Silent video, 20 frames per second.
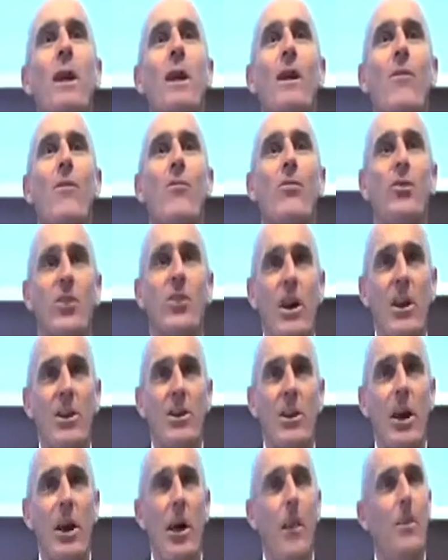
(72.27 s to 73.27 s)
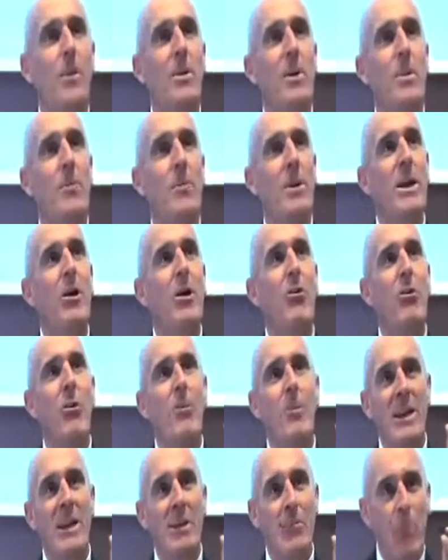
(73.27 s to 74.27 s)
if the shares in company B are a
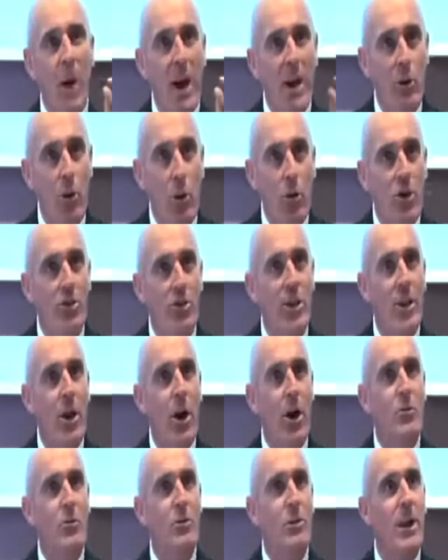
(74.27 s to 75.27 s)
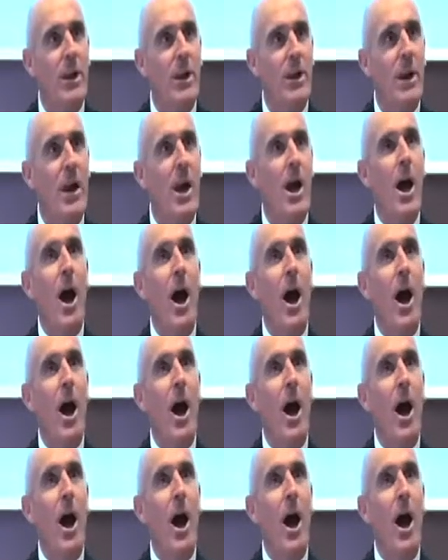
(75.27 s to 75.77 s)
minority holding,